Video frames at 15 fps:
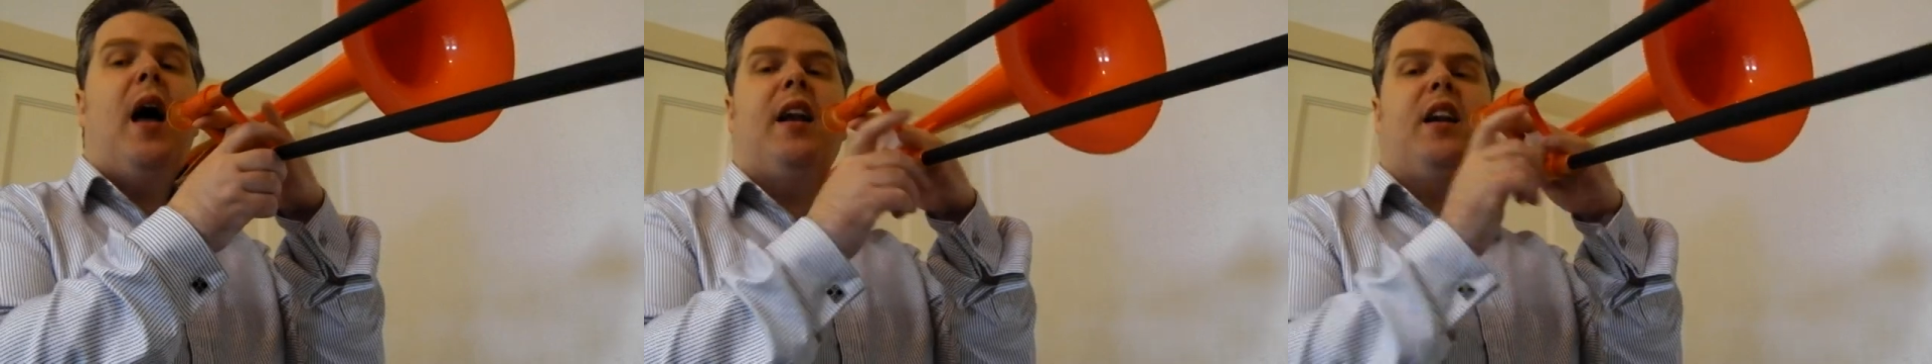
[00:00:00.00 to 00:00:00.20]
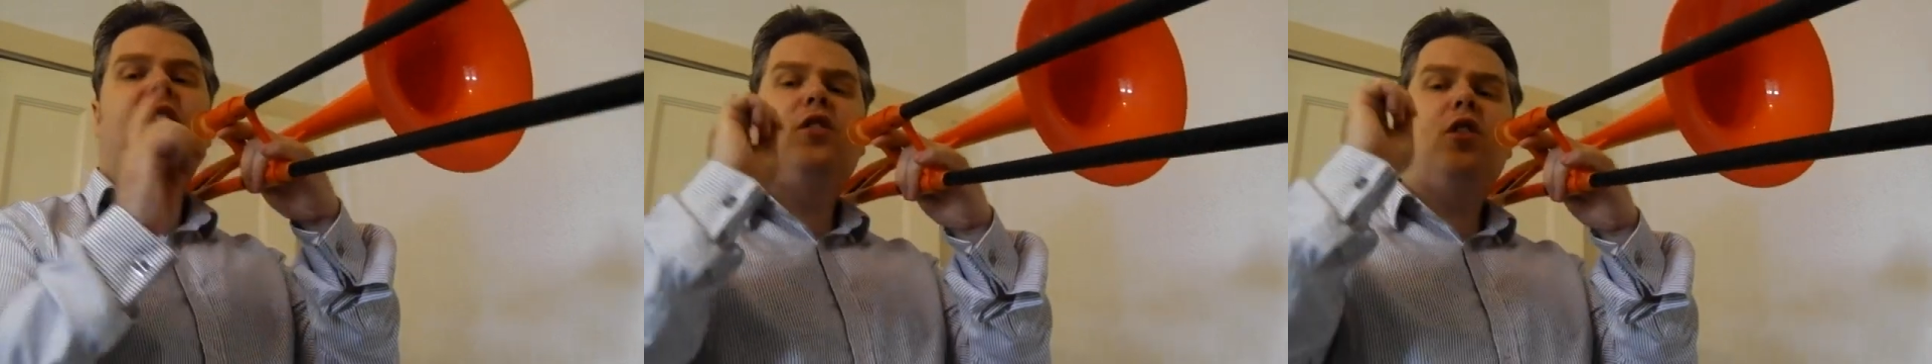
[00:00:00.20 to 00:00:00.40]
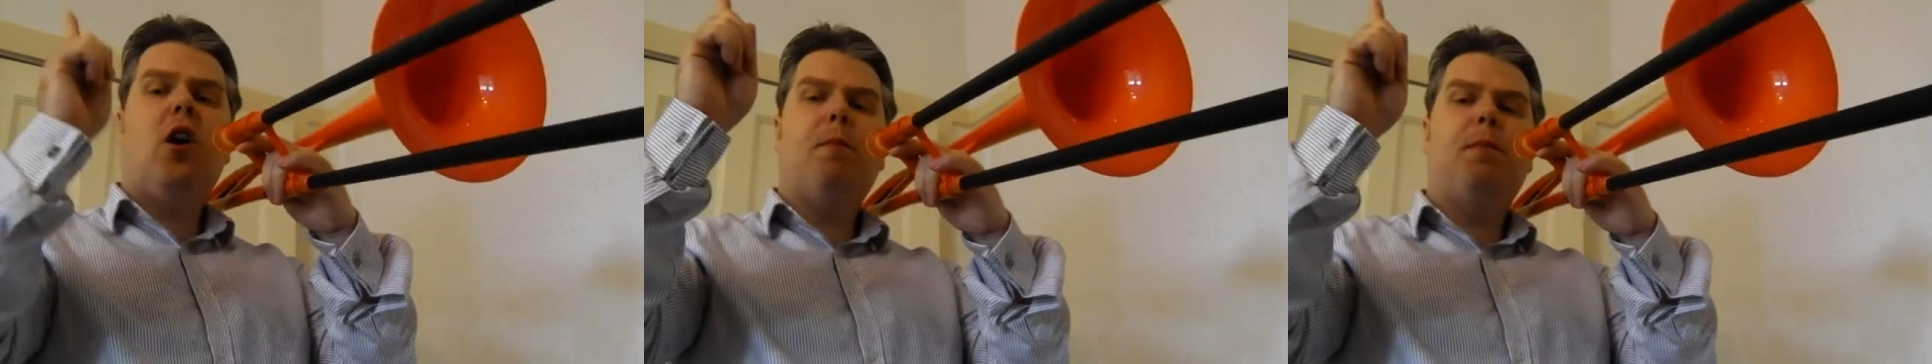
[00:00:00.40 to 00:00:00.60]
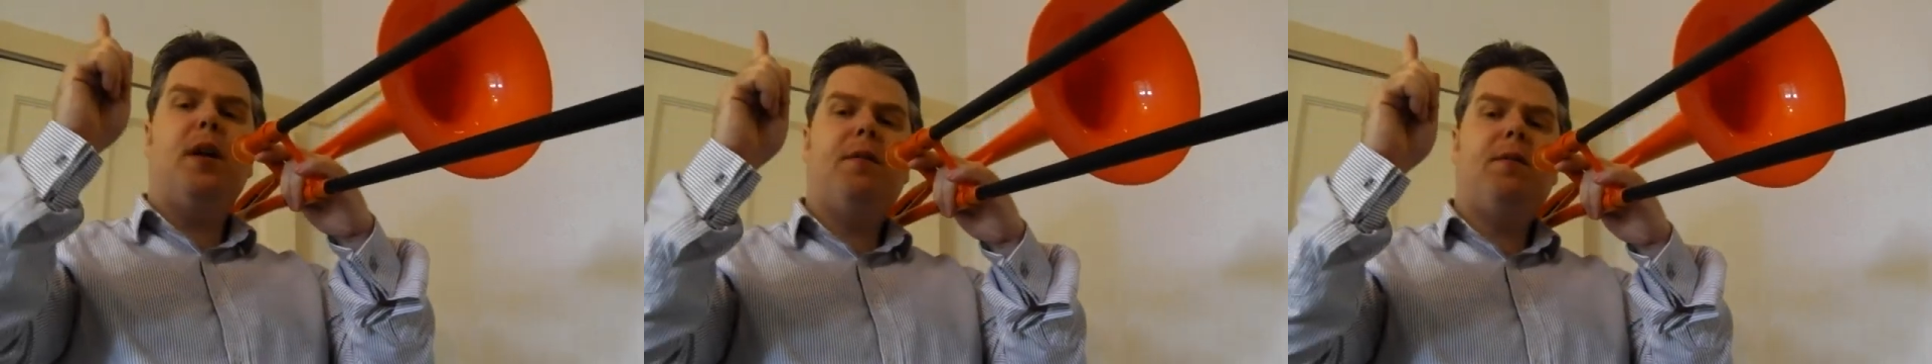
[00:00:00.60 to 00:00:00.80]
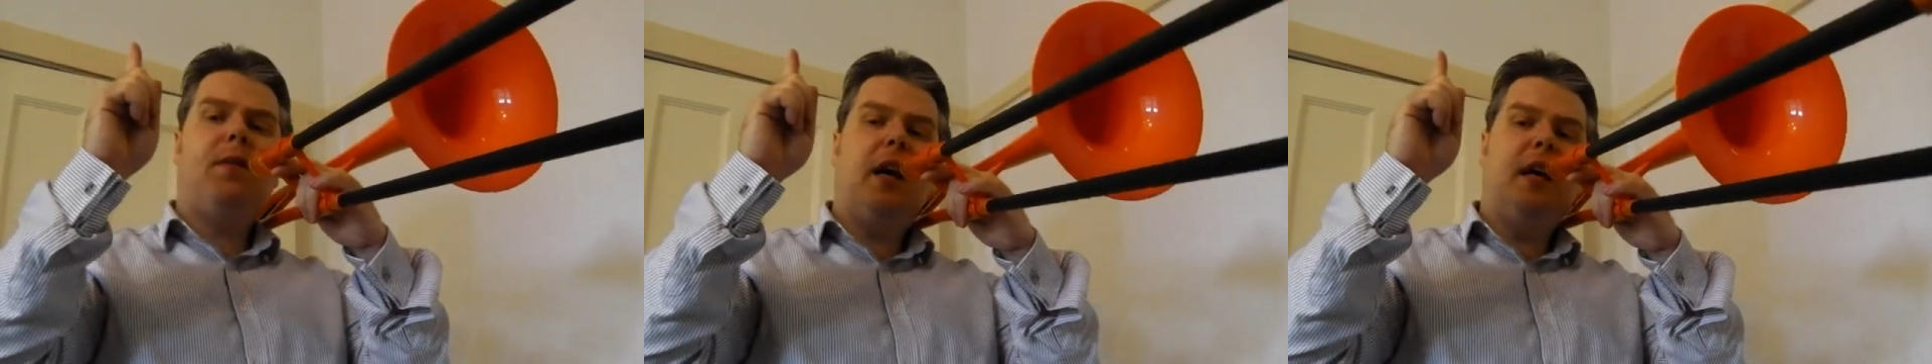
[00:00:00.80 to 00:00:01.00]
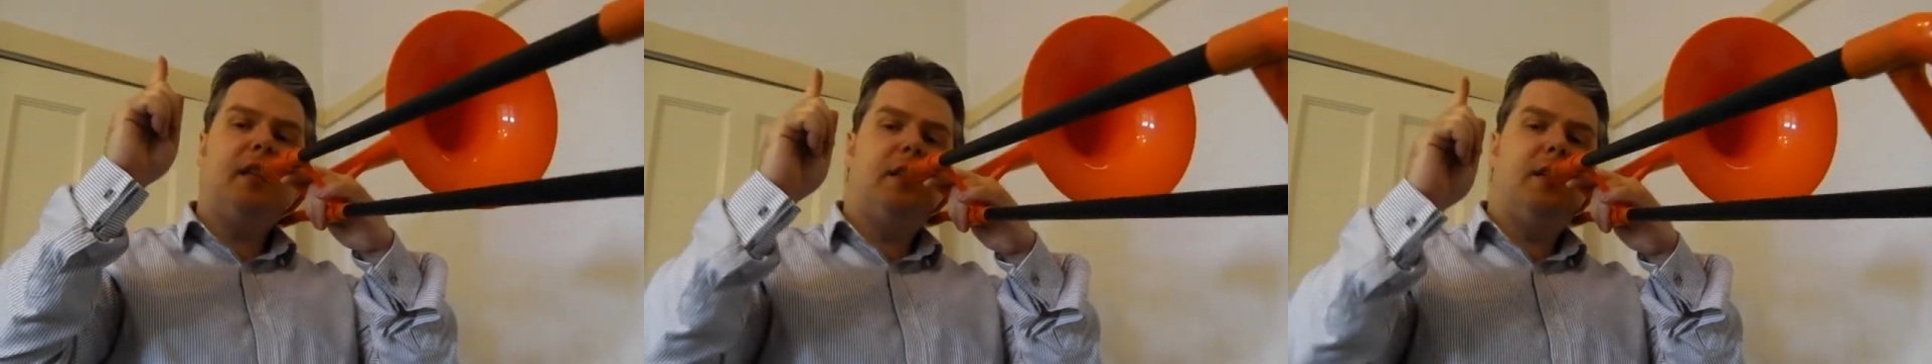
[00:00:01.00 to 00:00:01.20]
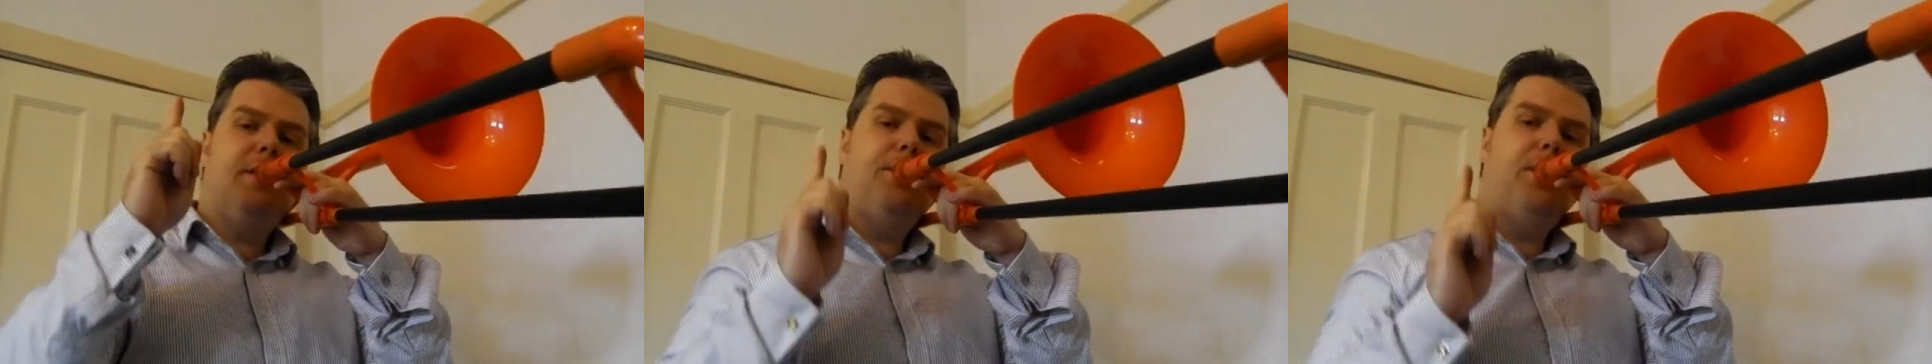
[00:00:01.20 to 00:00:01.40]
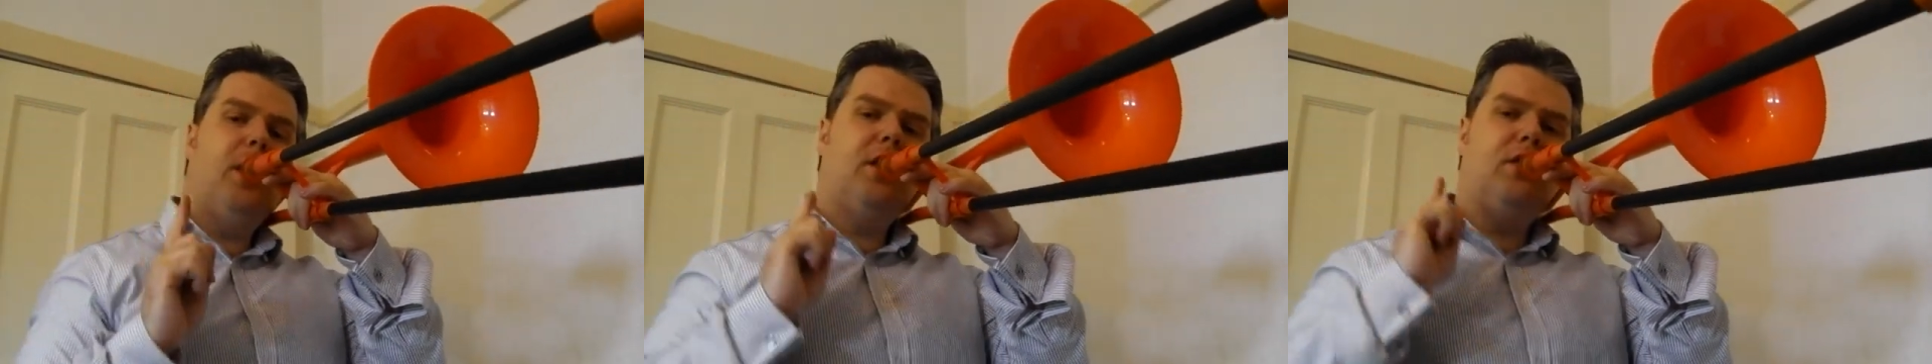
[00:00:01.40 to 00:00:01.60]
And the top B flat
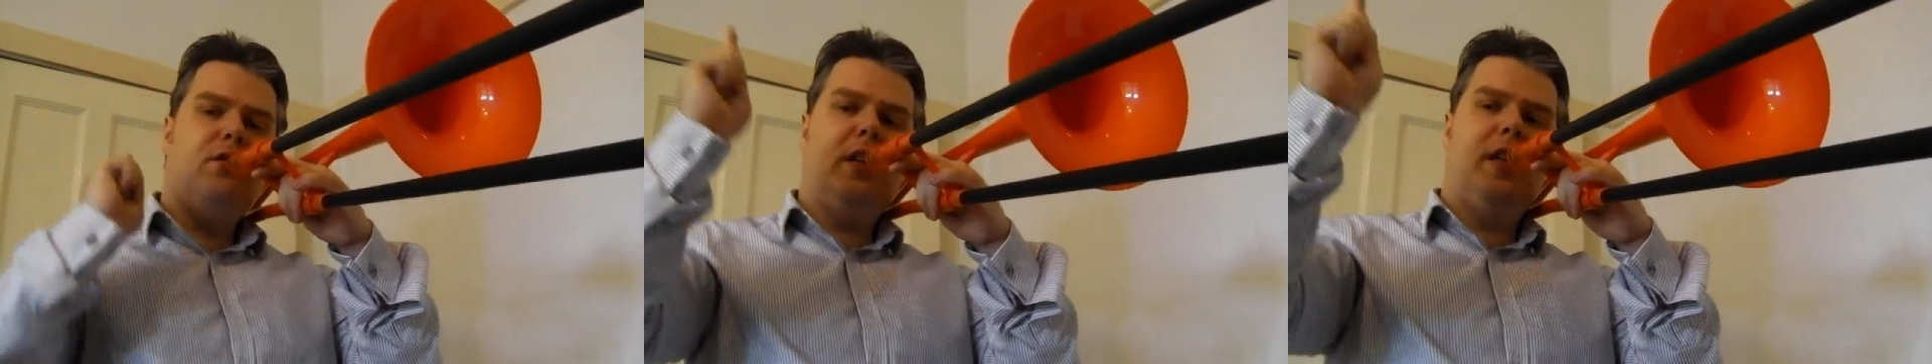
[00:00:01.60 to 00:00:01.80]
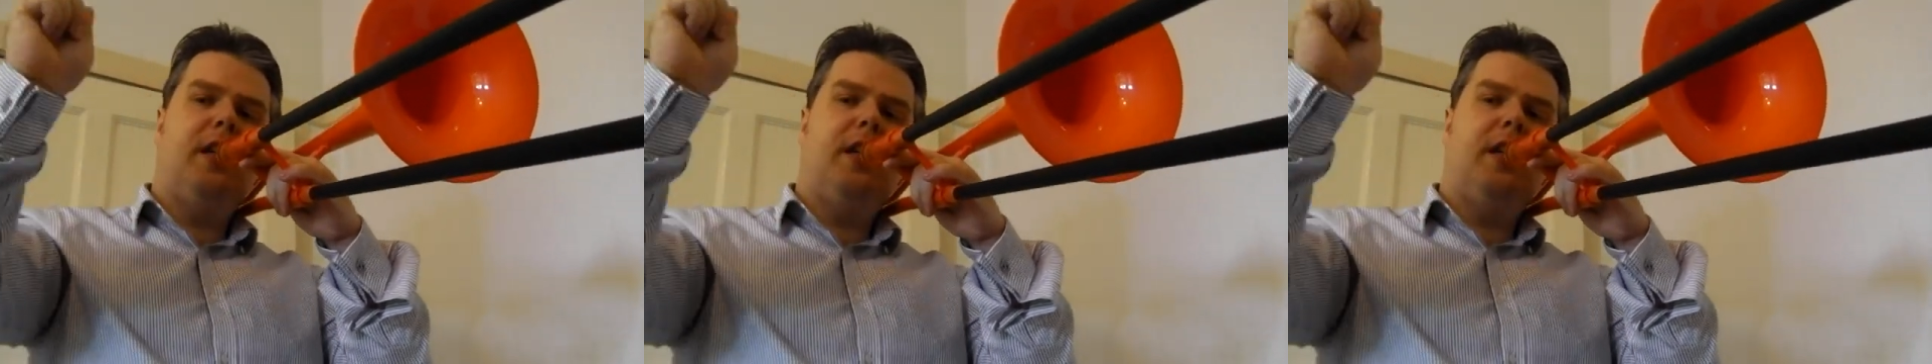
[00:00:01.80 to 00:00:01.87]
in first,